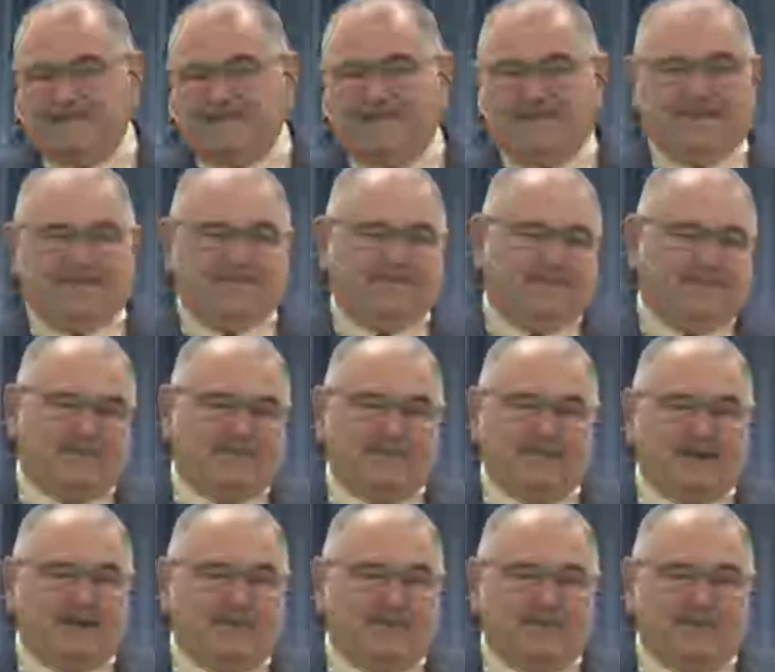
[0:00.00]
If it's
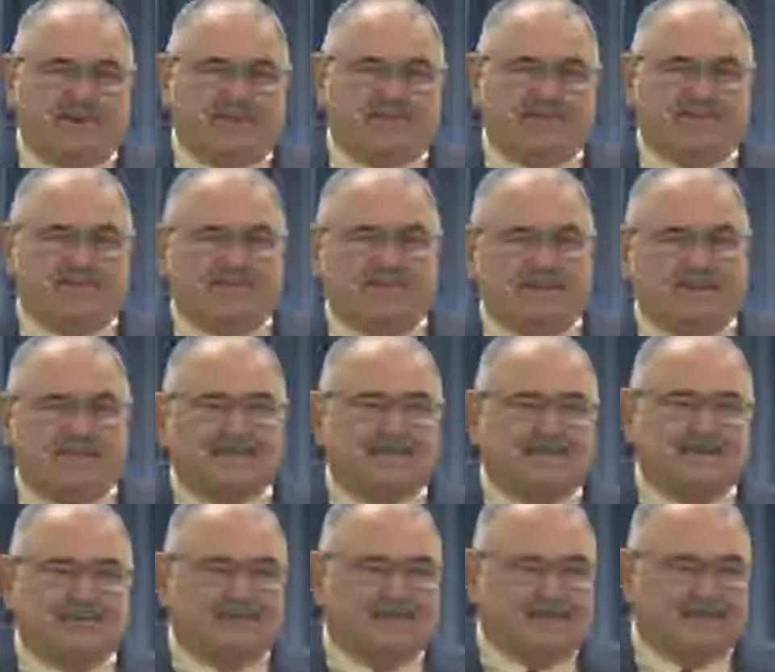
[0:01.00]
not worth
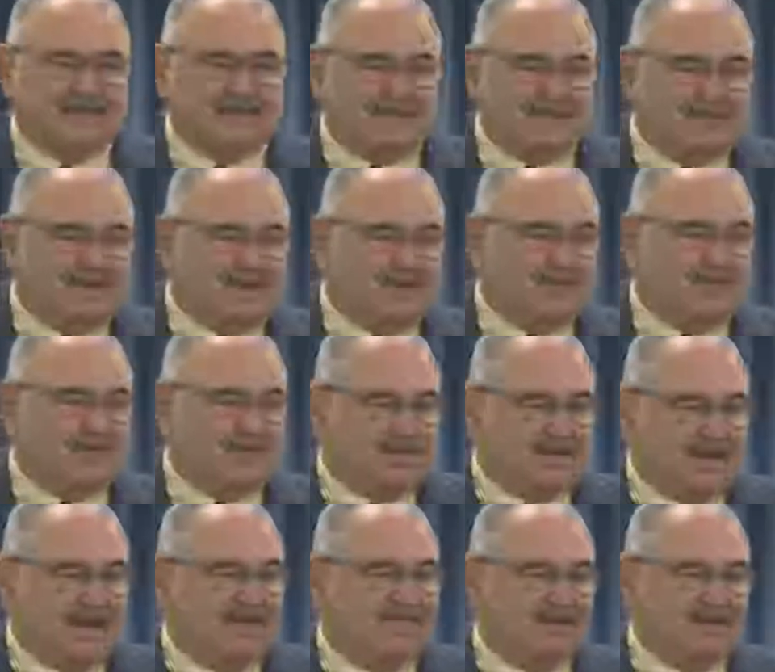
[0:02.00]
confessing, really, it's not
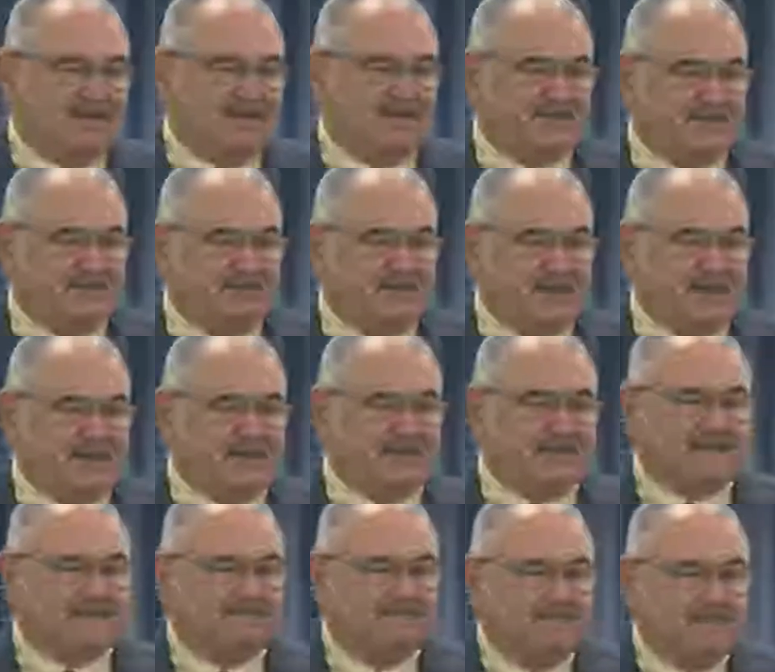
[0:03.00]
worth having too
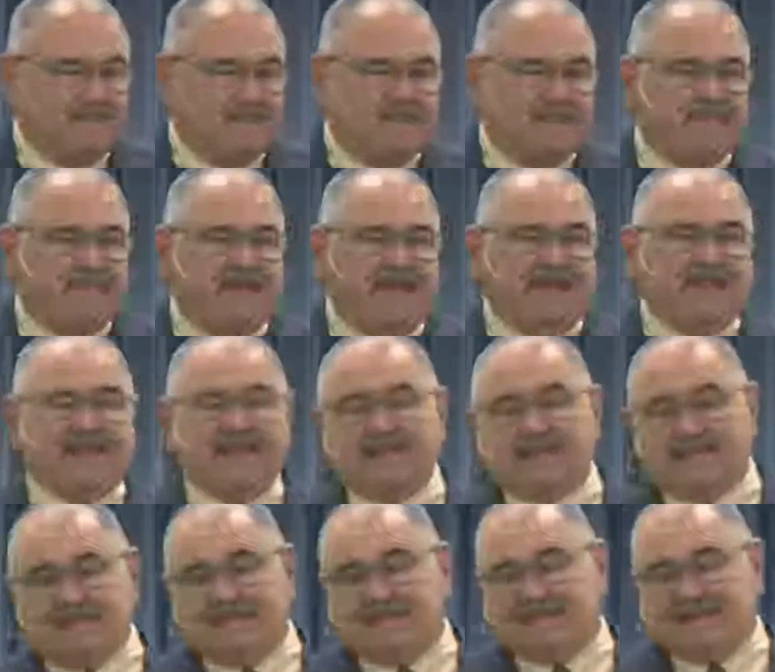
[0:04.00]
much. And
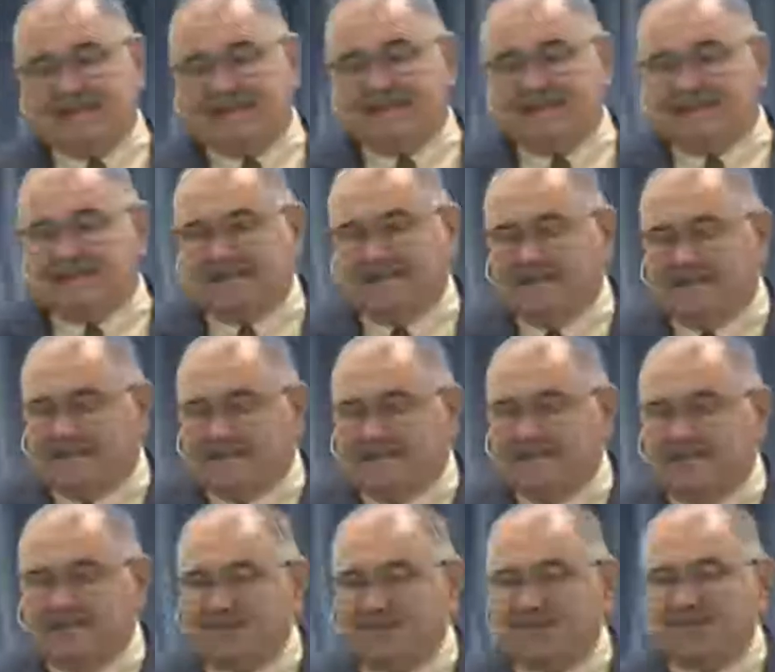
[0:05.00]
that's, as I say, it's
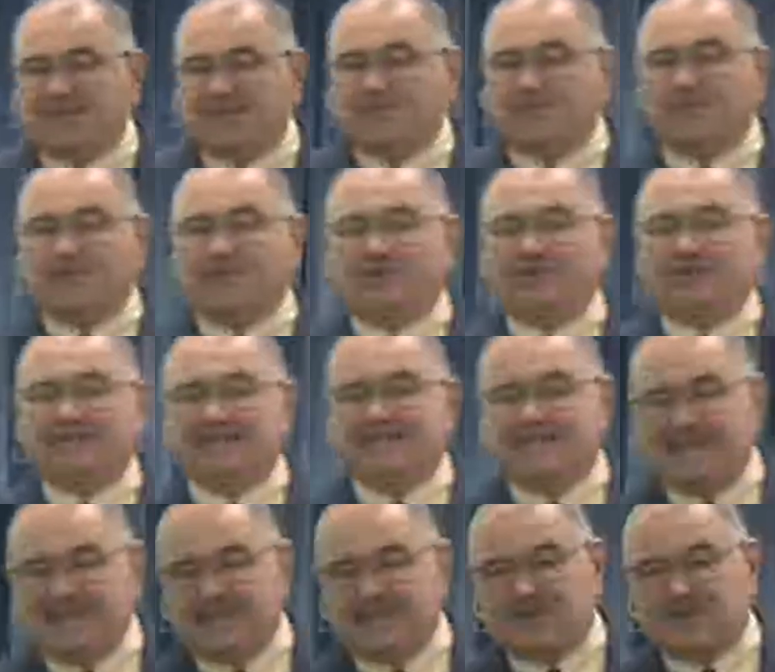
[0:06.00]
a general
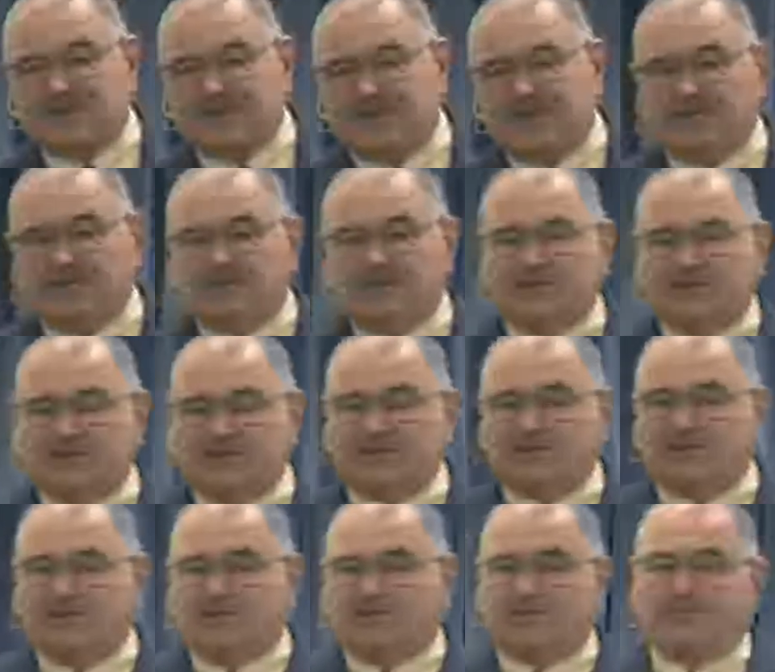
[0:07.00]
teaching or
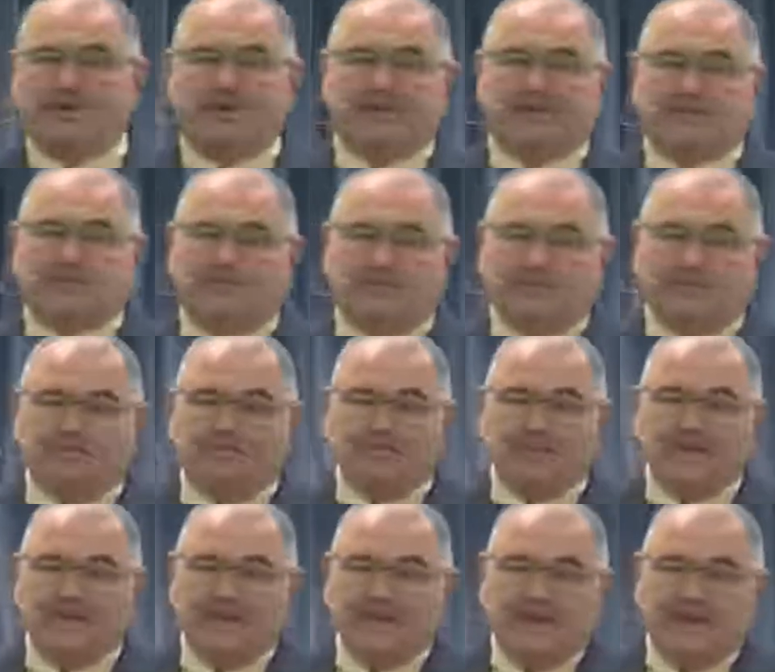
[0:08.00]
general principle
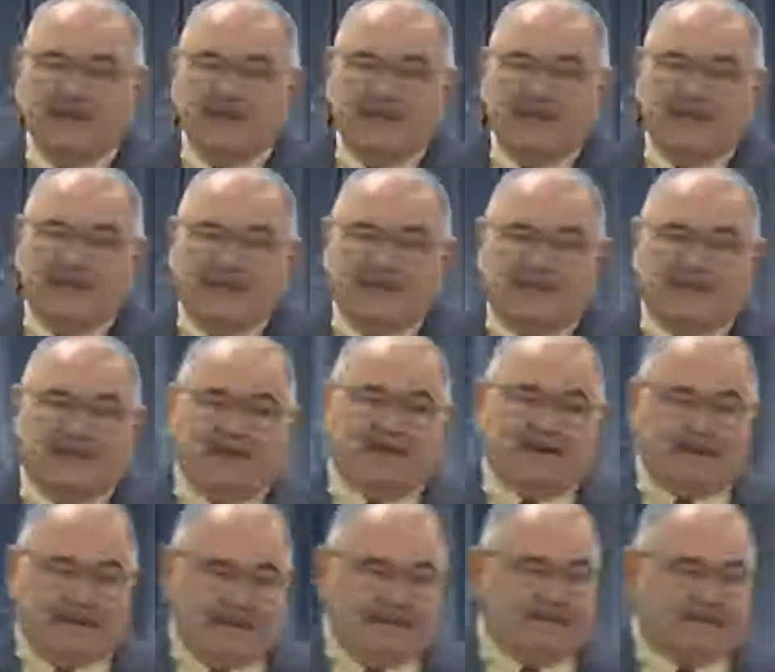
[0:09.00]

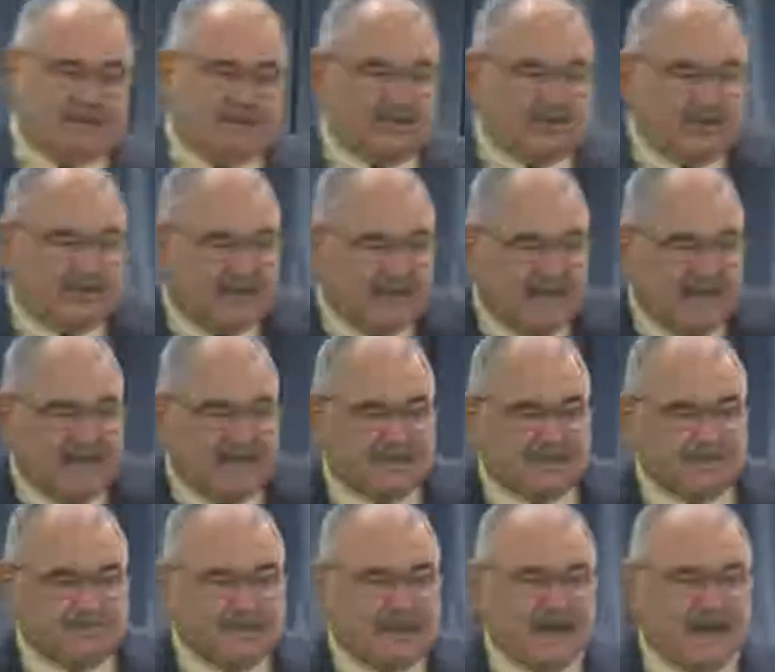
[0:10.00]
that certainly
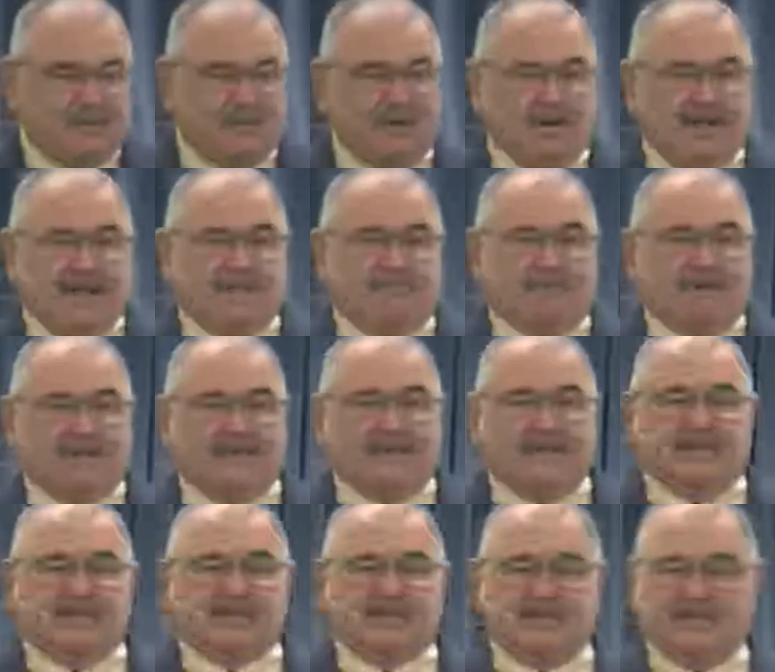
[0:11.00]
has a Bible
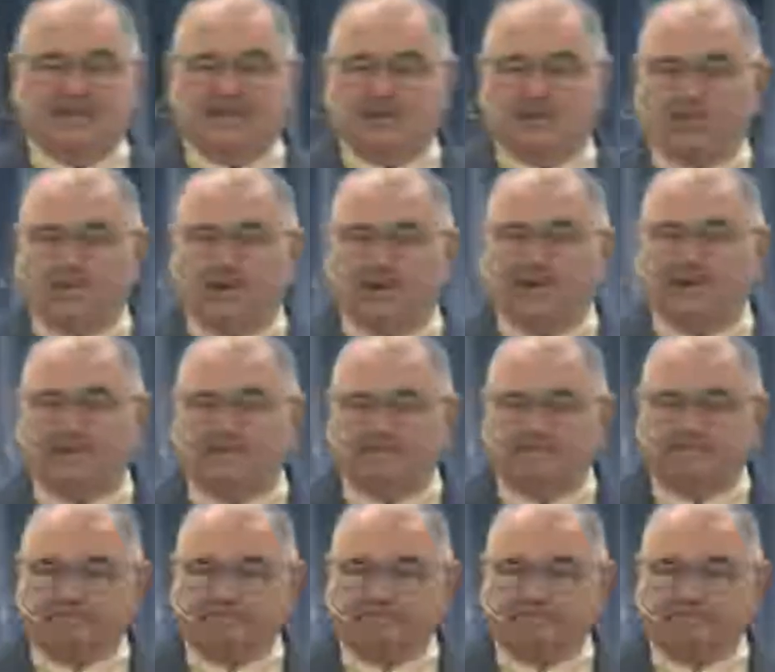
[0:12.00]
application as well.